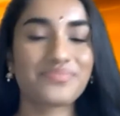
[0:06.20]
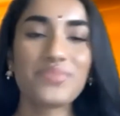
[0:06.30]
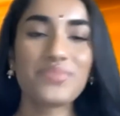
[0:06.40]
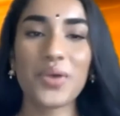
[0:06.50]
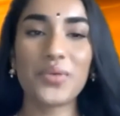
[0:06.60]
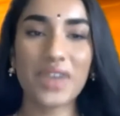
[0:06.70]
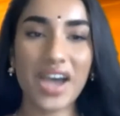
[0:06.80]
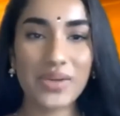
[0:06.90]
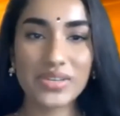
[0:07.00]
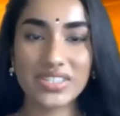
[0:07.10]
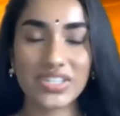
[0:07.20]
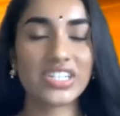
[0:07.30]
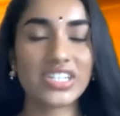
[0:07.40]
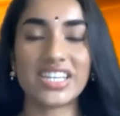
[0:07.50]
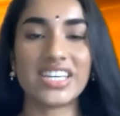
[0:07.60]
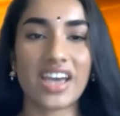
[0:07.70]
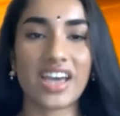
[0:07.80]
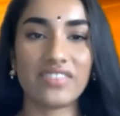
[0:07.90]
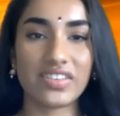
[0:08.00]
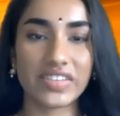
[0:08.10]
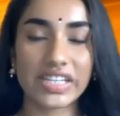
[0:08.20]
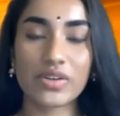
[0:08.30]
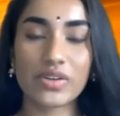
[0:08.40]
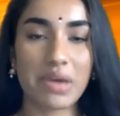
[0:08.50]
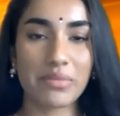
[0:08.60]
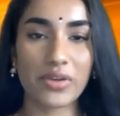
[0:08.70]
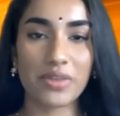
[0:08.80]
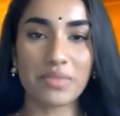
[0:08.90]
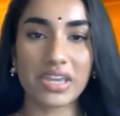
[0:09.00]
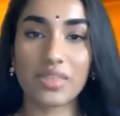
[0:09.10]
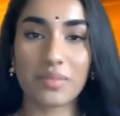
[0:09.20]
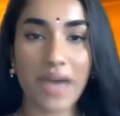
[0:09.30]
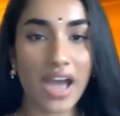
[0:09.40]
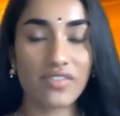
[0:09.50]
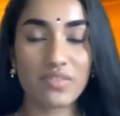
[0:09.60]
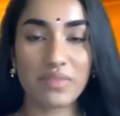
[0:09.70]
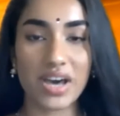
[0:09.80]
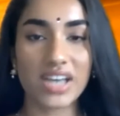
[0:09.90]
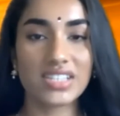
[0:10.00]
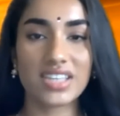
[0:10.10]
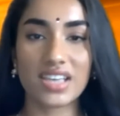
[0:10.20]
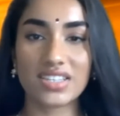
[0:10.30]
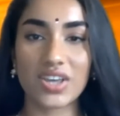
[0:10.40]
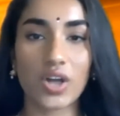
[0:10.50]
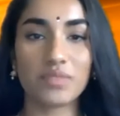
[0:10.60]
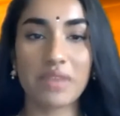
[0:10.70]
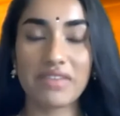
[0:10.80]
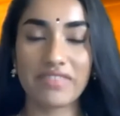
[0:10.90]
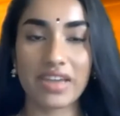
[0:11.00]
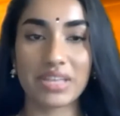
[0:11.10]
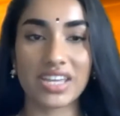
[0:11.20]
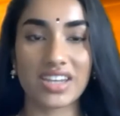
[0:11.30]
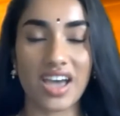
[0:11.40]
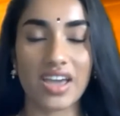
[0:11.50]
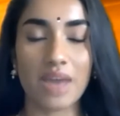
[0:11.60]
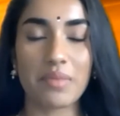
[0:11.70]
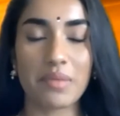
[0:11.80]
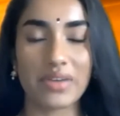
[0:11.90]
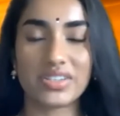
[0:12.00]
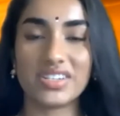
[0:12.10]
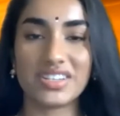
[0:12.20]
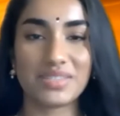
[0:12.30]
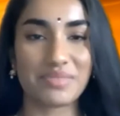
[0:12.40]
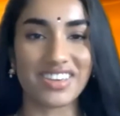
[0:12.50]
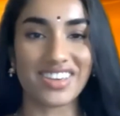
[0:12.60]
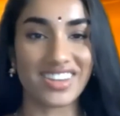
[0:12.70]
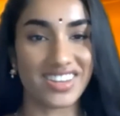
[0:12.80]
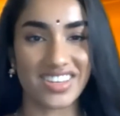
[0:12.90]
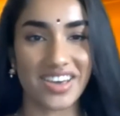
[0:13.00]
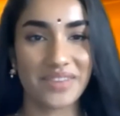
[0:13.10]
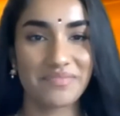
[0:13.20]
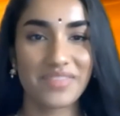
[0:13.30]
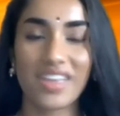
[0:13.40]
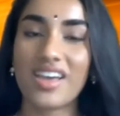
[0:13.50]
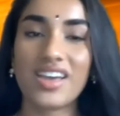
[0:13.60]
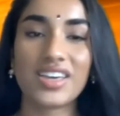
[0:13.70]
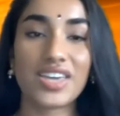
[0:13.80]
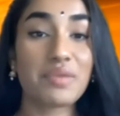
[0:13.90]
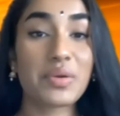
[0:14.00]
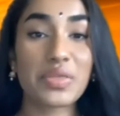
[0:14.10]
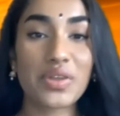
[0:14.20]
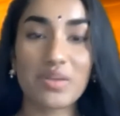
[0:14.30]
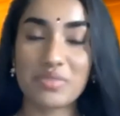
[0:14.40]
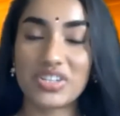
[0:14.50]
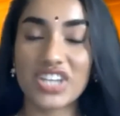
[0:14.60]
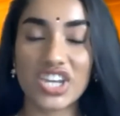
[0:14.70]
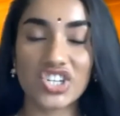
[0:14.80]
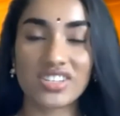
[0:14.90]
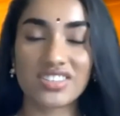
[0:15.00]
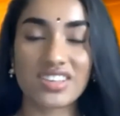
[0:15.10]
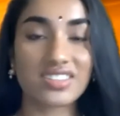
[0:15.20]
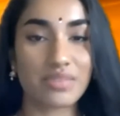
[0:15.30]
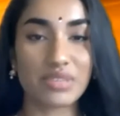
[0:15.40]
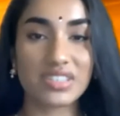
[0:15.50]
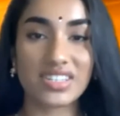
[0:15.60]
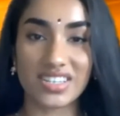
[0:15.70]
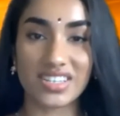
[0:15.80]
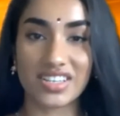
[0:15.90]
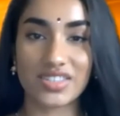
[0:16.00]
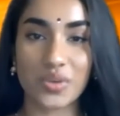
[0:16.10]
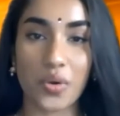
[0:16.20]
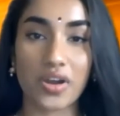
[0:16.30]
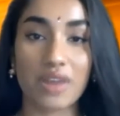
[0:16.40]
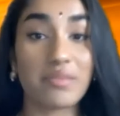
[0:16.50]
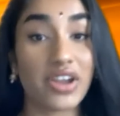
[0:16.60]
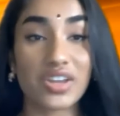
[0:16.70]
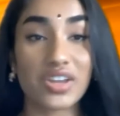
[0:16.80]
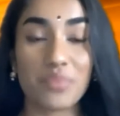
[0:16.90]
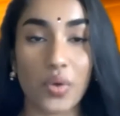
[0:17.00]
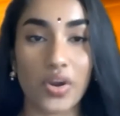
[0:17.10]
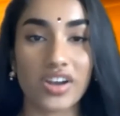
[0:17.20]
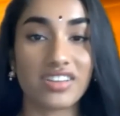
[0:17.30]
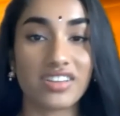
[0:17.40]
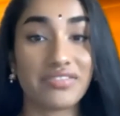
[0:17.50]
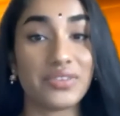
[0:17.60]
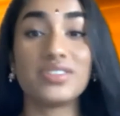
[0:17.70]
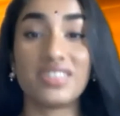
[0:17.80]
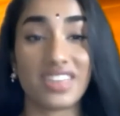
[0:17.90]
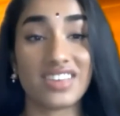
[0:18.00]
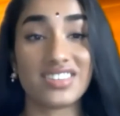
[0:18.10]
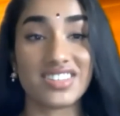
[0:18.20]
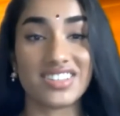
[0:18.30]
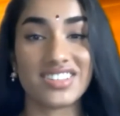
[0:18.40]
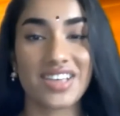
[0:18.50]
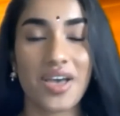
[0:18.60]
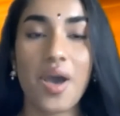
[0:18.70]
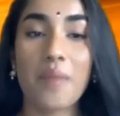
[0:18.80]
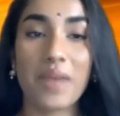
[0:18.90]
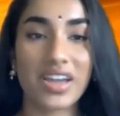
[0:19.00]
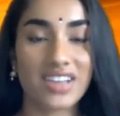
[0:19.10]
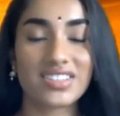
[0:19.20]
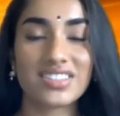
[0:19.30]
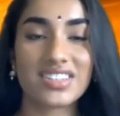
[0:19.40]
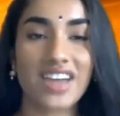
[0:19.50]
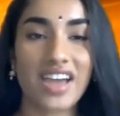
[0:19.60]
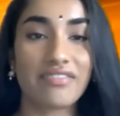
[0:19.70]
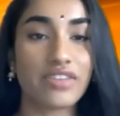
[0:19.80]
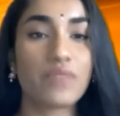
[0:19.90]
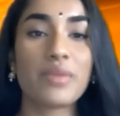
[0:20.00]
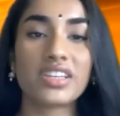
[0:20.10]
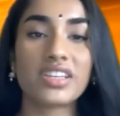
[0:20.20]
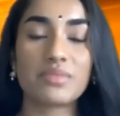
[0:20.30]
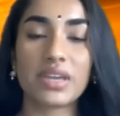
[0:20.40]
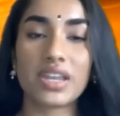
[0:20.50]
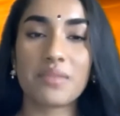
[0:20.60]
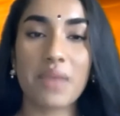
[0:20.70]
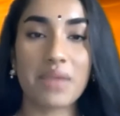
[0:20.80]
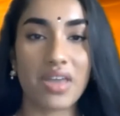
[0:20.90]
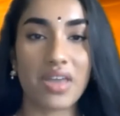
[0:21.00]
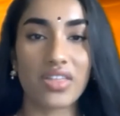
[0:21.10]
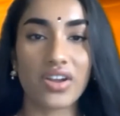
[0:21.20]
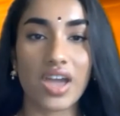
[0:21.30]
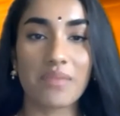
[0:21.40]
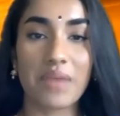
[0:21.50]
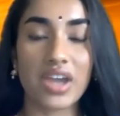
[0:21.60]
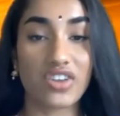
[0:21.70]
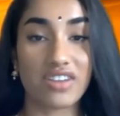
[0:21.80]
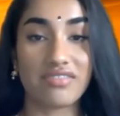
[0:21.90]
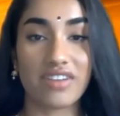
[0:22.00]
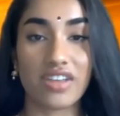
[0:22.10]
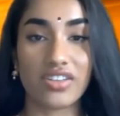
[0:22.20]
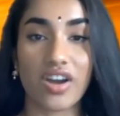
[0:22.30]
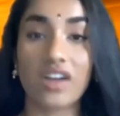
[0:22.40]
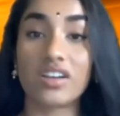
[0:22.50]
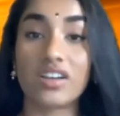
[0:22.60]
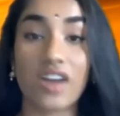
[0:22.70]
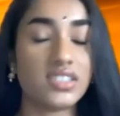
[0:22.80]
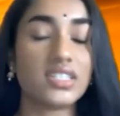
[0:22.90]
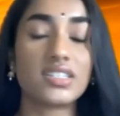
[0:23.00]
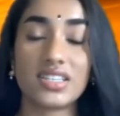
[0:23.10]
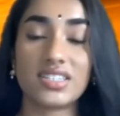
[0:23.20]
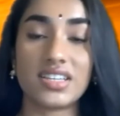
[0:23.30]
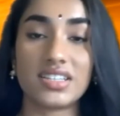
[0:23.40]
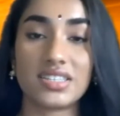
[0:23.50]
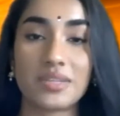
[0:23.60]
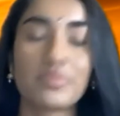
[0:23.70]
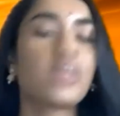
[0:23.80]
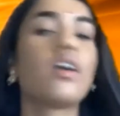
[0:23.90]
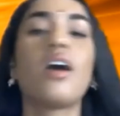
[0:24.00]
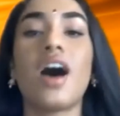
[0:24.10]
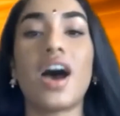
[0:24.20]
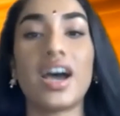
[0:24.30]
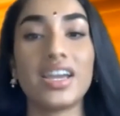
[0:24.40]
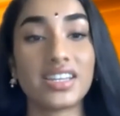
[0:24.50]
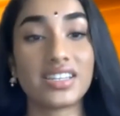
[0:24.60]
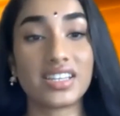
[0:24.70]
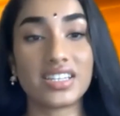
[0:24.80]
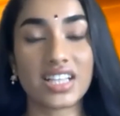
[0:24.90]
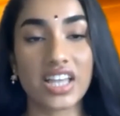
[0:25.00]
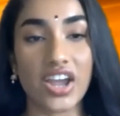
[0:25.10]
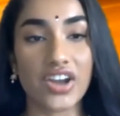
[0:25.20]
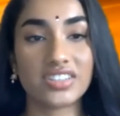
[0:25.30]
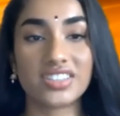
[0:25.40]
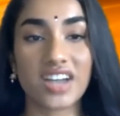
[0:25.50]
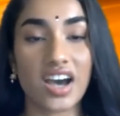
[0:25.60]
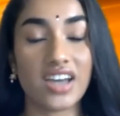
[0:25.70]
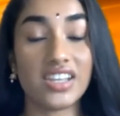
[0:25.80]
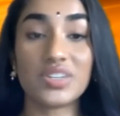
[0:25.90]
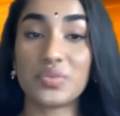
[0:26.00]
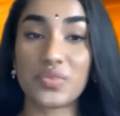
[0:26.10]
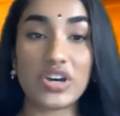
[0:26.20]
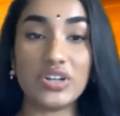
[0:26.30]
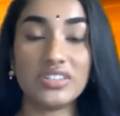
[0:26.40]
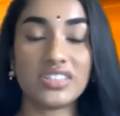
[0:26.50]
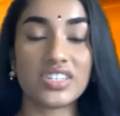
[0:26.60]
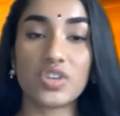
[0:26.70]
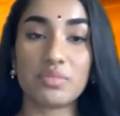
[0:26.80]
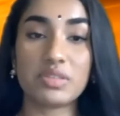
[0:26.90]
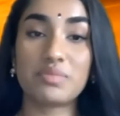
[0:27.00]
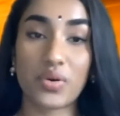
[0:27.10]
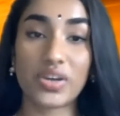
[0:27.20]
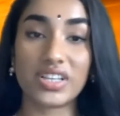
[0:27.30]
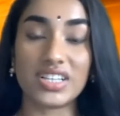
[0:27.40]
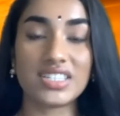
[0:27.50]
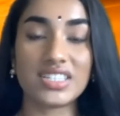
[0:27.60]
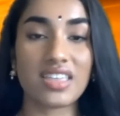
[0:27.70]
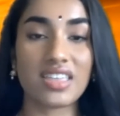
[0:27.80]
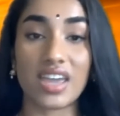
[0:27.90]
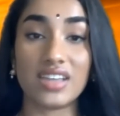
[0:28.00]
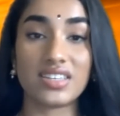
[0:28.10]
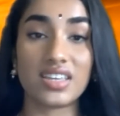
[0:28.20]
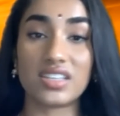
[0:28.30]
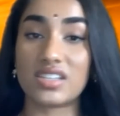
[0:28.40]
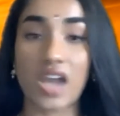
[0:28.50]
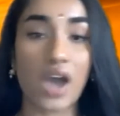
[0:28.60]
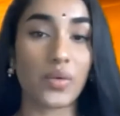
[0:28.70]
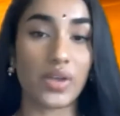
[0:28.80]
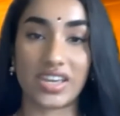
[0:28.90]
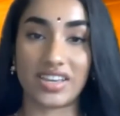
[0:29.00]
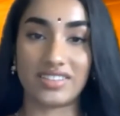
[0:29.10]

When I was 13, I vividly remember being in the back of a bus as it hauled my family and I up a mountainous peak in India. Keeping with our reputations as ABCDs, or American-born confused Desis, my cousins and I vehemently debated my mother and my grandfather on God's existence. I heatedly declared, "God isn't real, this trip is pointless, and the AC is not working."